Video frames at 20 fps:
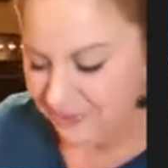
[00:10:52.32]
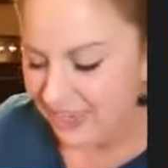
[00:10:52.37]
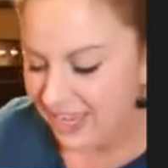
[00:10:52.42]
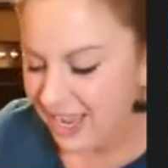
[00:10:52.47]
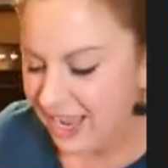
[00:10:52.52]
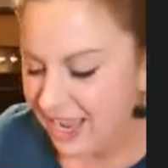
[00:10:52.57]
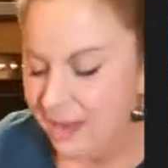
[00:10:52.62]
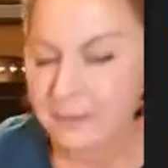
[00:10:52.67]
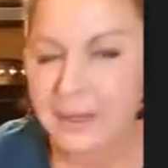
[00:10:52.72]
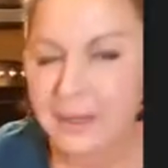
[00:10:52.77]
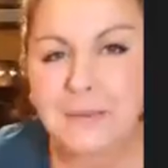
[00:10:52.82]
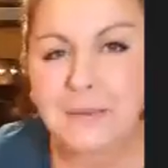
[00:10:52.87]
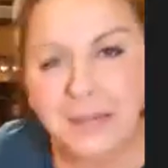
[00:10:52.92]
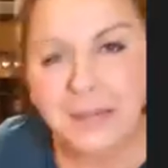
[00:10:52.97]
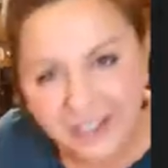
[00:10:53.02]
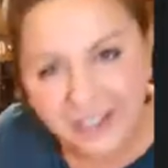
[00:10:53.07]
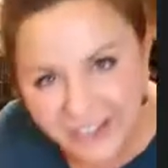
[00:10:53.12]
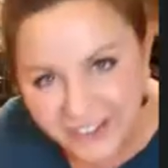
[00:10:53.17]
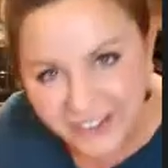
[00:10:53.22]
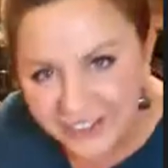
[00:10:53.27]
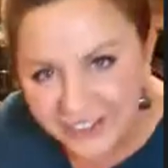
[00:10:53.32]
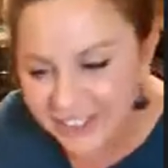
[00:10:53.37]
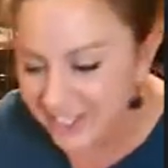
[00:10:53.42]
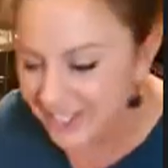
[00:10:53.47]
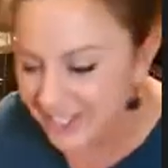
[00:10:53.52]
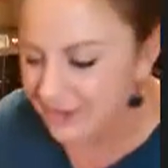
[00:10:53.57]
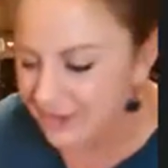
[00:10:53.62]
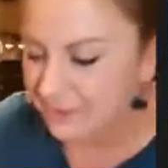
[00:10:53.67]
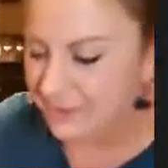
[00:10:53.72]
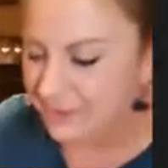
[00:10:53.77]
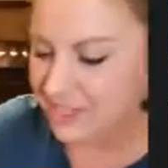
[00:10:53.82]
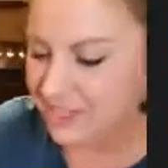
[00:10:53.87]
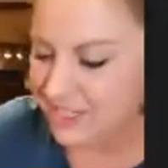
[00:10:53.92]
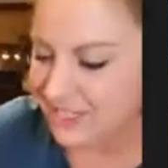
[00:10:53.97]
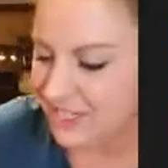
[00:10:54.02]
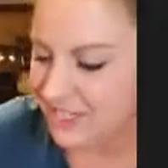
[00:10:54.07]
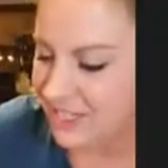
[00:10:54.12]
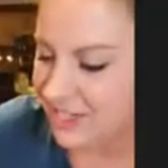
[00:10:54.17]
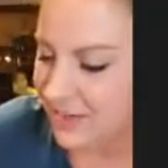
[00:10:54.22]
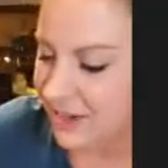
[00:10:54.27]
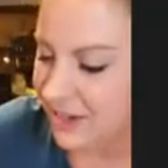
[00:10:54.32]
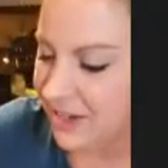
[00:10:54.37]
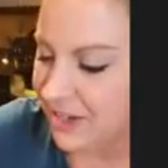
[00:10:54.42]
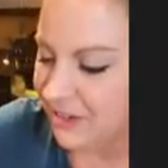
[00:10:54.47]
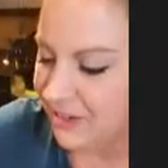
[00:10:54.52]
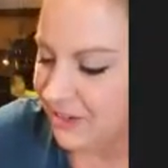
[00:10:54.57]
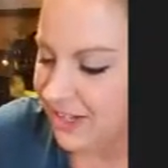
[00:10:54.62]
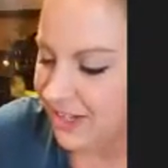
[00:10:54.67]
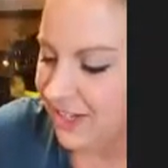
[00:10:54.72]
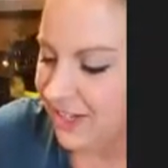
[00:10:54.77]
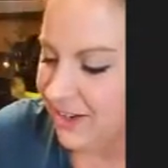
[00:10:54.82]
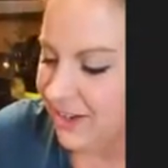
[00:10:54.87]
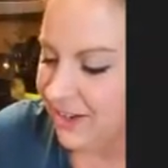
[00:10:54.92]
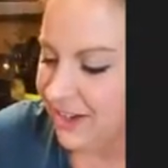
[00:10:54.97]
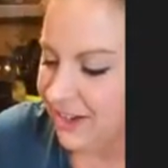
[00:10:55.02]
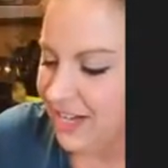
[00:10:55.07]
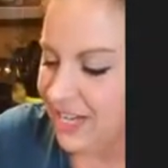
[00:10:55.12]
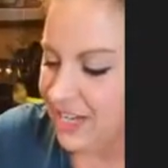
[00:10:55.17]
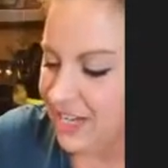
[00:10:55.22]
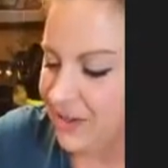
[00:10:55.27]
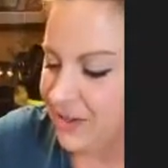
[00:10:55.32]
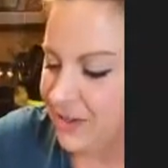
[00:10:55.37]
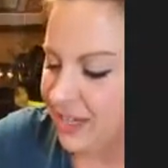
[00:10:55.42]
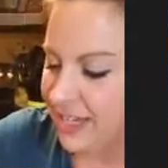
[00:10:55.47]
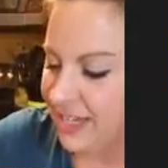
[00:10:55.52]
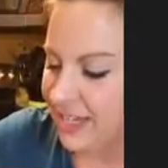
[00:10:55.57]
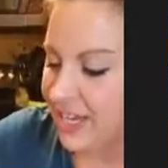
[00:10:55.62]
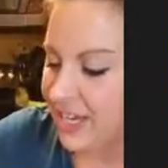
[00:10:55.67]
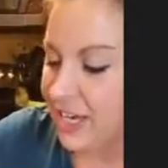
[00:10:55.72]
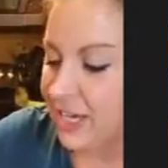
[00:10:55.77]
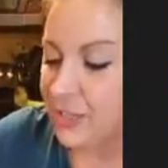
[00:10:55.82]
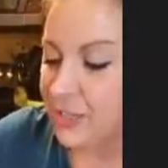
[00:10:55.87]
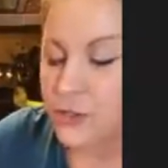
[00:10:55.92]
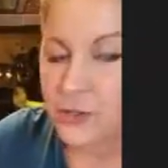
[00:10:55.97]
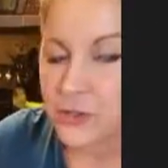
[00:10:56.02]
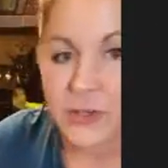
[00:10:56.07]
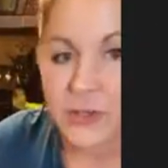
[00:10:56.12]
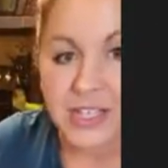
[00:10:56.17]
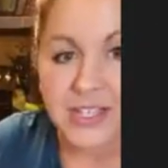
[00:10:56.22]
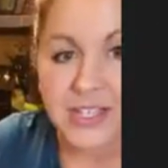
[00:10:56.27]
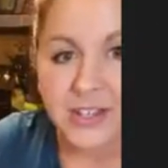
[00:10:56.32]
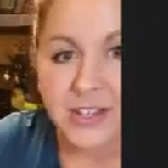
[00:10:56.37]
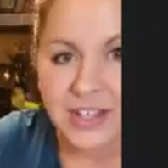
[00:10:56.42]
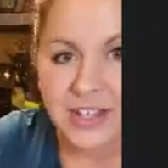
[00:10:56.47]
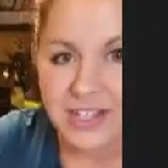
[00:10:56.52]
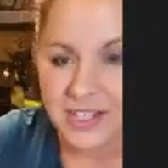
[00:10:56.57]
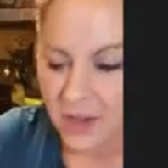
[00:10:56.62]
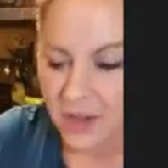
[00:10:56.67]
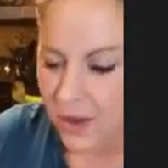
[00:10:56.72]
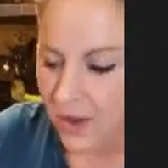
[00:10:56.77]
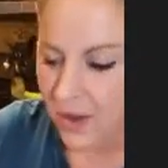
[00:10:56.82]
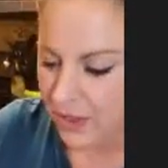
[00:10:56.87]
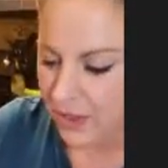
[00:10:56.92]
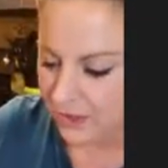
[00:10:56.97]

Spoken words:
I'm gonna be good and we're just gonna do our Greek yogurt, and you can drizzle this all